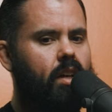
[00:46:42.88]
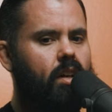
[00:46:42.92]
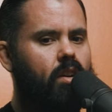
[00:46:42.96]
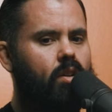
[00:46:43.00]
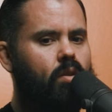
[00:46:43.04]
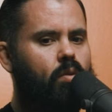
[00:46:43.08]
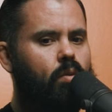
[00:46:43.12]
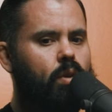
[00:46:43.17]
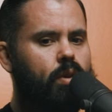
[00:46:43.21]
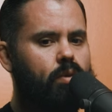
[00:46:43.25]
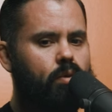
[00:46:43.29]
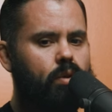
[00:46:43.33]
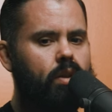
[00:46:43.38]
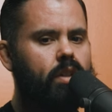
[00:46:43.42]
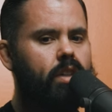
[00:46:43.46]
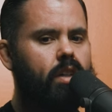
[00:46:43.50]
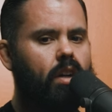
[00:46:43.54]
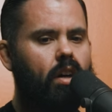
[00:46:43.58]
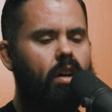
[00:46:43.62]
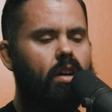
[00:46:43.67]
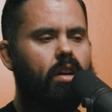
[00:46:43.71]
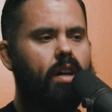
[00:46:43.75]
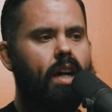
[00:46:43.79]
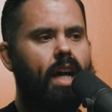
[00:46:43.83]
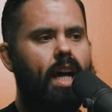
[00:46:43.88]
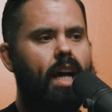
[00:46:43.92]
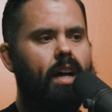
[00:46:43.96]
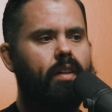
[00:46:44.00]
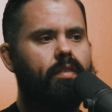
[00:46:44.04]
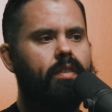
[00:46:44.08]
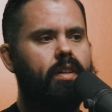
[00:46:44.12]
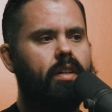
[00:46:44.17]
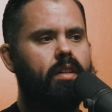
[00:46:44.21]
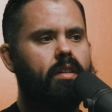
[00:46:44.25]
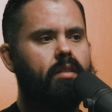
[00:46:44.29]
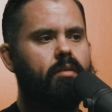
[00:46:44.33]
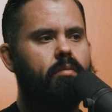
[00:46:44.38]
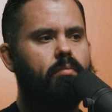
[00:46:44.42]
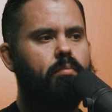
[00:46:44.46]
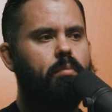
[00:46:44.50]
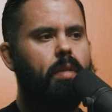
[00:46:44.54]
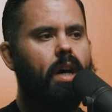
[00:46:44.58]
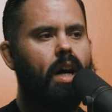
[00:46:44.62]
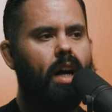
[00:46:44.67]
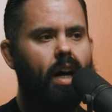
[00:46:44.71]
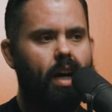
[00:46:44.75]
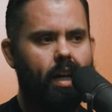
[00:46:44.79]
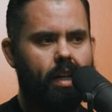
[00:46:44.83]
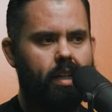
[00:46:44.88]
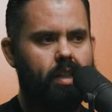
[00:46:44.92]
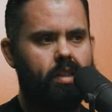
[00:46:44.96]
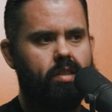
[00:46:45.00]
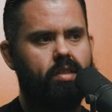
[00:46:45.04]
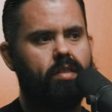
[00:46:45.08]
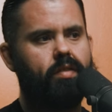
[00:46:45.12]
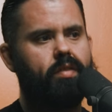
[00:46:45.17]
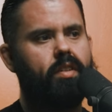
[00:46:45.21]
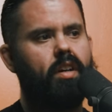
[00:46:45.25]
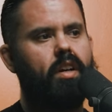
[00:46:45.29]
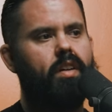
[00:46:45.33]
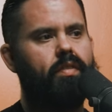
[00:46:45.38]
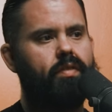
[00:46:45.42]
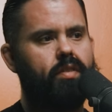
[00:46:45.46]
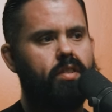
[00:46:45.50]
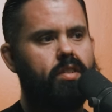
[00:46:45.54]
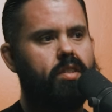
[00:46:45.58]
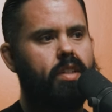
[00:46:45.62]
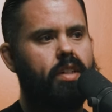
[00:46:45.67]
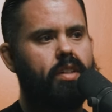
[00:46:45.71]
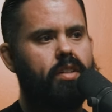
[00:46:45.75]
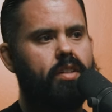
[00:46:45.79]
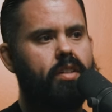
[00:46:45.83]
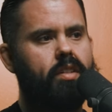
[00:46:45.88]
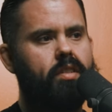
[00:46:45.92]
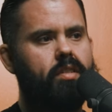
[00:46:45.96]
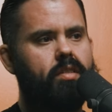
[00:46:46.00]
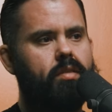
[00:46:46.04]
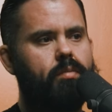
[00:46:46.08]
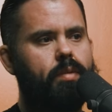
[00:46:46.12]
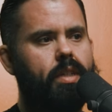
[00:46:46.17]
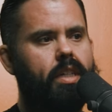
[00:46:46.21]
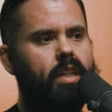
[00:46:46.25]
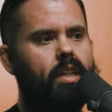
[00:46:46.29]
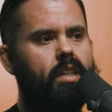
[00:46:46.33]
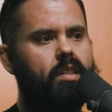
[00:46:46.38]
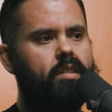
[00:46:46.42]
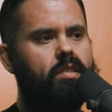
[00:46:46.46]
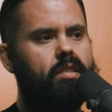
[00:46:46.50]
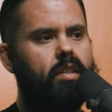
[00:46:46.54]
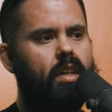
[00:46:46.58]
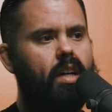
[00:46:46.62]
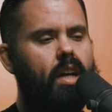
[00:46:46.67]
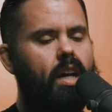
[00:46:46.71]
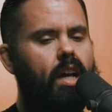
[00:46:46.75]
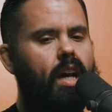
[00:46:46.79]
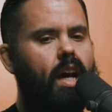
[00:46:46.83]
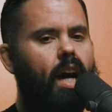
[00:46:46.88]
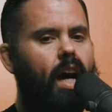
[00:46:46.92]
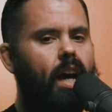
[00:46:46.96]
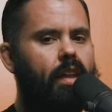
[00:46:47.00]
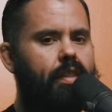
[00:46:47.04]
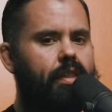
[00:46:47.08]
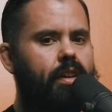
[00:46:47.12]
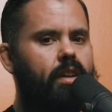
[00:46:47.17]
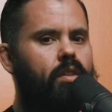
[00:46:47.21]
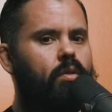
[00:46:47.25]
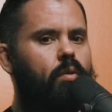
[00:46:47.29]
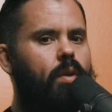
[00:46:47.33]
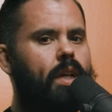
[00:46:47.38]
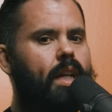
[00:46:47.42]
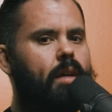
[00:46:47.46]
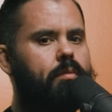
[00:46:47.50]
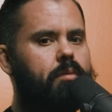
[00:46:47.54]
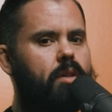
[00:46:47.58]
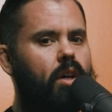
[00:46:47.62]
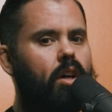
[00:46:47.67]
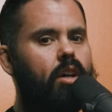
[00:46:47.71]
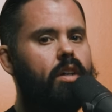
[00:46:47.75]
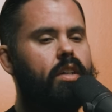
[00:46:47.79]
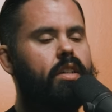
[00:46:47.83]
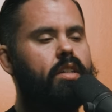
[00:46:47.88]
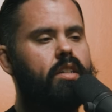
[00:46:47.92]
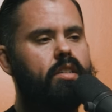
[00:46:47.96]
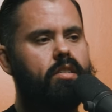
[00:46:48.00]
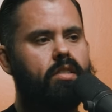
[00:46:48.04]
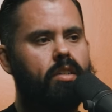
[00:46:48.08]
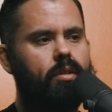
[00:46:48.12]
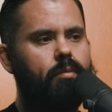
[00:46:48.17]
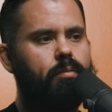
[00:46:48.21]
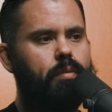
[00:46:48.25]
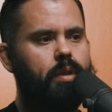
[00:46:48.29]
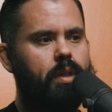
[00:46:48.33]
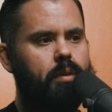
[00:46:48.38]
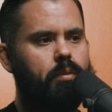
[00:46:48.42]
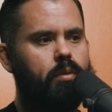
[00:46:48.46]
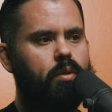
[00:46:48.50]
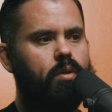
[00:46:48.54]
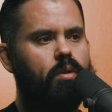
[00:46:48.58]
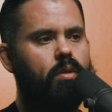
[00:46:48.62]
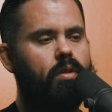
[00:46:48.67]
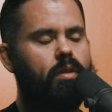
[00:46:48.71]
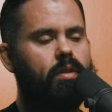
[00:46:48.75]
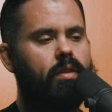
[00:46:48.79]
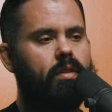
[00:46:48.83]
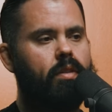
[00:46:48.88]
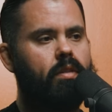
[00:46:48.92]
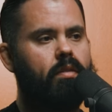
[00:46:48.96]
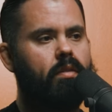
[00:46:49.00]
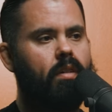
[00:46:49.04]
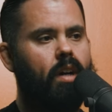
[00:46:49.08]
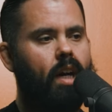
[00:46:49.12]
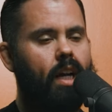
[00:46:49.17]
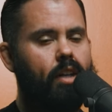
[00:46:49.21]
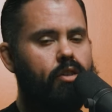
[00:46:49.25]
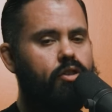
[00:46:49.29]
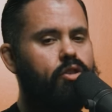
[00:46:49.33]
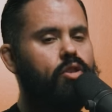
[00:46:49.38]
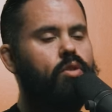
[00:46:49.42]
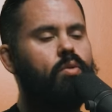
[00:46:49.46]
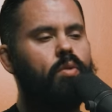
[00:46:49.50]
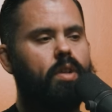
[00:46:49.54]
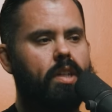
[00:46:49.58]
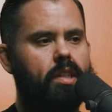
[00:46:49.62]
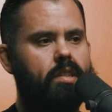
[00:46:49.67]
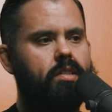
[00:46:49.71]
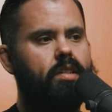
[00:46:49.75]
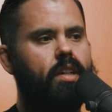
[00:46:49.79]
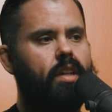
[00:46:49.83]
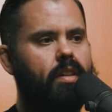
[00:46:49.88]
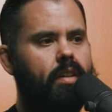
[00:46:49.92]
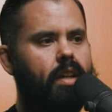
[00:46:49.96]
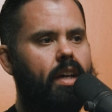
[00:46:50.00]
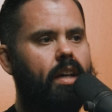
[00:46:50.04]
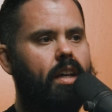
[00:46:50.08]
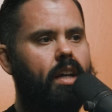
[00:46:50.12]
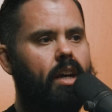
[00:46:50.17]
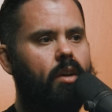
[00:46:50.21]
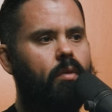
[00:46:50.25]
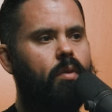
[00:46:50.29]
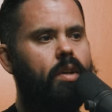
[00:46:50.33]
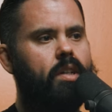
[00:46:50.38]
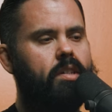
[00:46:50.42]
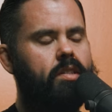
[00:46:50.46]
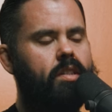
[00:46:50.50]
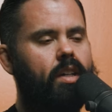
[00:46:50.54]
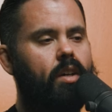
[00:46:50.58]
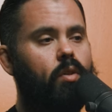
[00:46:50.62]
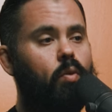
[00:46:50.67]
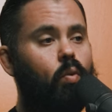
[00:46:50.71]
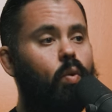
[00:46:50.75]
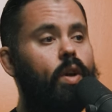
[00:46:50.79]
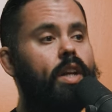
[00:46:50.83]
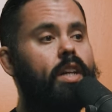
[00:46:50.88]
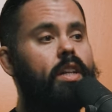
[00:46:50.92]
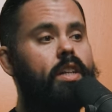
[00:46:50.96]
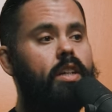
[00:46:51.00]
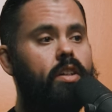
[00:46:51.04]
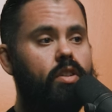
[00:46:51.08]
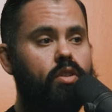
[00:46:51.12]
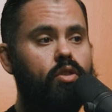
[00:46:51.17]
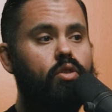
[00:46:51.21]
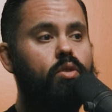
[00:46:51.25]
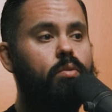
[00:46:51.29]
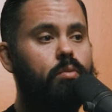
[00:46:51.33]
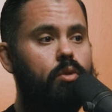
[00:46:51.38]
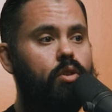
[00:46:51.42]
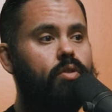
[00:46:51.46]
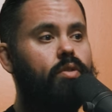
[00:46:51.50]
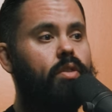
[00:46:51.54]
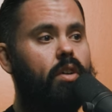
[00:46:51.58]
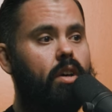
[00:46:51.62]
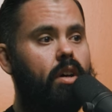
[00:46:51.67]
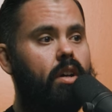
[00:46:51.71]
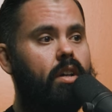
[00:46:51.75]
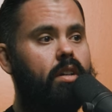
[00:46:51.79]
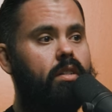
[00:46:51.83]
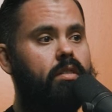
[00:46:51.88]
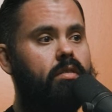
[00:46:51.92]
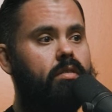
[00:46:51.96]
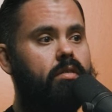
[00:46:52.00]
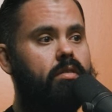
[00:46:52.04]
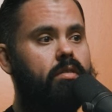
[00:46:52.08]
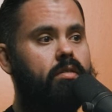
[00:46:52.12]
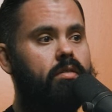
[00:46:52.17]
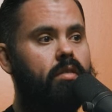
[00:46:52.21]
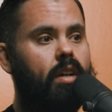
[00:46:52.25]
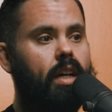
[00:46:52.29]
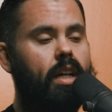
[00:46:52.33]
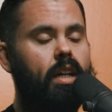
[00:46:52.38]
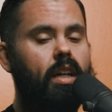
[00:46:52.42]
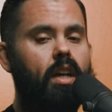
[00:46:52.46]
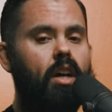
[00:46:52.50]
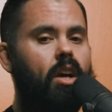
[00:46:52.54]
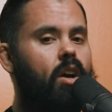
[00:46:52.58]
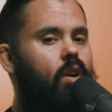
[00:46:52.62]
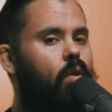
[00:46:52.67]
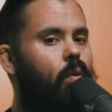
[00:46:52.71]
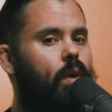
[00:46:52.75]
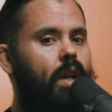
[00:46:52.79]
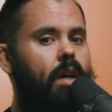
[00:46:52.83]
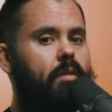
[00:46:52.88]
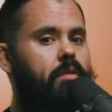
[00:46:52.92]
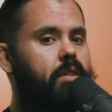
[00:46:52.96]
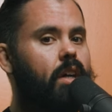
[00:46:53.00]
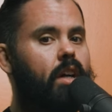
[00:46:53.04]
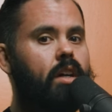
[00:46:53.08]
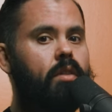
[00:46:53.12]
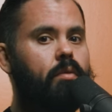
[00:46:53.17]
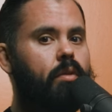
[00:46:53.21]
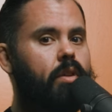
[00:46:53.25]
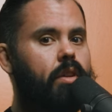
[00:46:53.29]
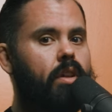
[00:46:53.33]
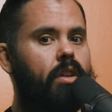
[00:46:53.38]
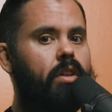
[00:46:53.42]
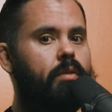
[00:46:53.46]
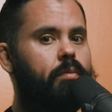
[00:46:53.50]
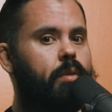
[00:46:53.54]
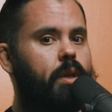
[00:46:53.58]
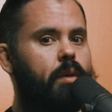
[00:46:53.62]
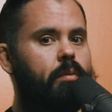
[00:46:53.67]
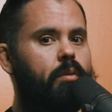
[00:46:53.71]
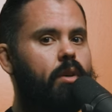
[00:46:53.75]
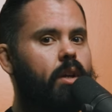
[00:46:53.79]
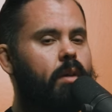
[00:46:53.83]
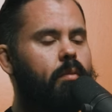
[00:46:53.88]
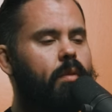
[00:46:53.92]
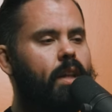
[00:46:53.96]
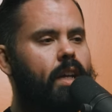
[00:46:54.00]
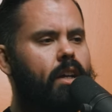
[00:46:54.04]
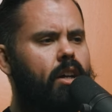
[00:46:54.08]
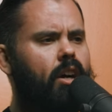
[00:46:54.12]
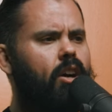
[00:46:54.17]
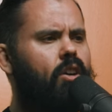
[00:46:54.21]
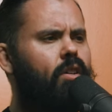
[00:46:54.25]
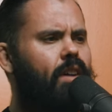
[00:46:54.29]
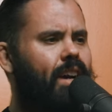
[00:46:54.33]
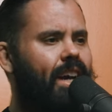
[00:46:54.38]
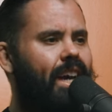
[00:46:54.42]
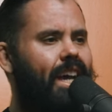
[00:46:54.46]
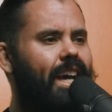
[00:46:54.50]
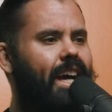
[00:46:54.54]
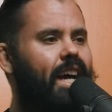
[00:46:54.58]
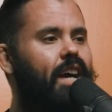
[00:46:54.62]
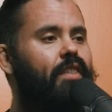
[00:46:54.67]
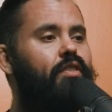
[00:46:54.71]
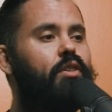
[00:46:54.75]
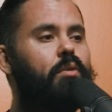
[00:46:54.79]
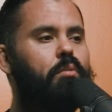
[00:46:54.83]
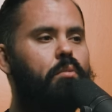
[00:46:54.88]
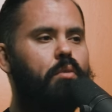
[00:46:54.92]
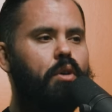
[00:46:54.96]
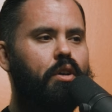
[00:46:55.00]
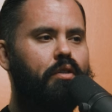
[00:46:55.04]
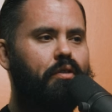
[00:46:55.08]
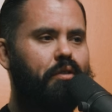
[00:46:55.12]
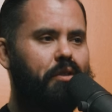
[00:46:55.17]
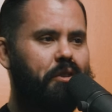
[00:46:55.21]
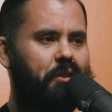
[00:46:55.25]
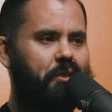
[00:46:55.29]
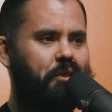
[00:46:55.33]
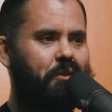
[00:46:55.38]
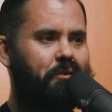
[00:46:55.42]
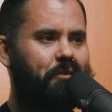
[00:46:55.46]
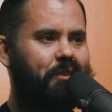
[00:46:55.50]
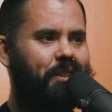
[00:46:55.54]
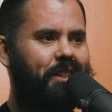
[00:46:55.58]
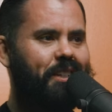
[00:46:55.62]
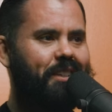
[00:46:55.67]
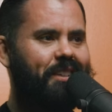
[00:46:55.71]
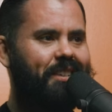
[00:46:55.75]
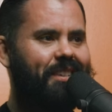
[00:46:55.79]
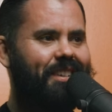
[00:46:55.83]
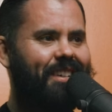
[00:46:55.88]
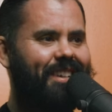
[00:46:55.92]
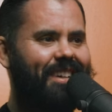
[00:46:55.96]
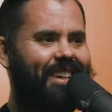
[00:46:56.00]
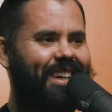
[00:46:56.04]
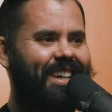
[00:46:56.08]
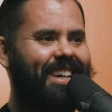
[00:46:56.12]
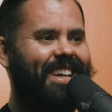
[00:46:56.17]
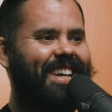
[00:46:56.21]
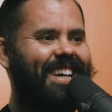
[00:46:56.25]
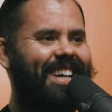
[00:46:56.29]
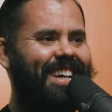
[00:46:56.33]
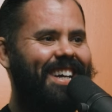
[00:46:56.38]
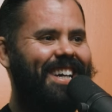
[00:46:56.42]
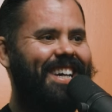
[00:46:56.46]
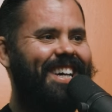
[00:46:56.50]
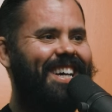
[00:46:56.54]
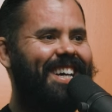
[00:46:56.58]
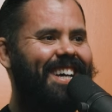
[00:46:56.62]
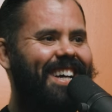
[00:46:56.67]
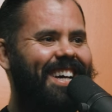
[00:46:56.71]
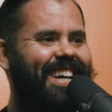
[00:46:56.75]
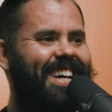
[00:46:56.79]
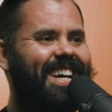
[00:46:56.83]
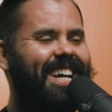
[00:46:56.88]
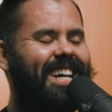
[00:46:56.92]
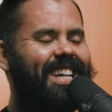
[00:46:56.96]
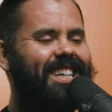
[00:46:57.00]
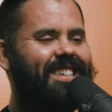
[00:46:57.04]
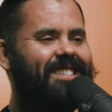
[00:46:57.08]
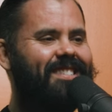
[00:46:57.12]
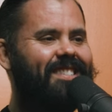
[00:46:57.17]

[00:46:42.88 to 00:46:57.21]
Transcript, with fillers: we really are having pockets of conversations because yes. i think when i'm talking to some people I do want to say that. I want to say, yeah. when can you move on? Yeah. Right. Yeah. When I'm talking with other people, I'm like, oh, hey, I have a book for you to read. Because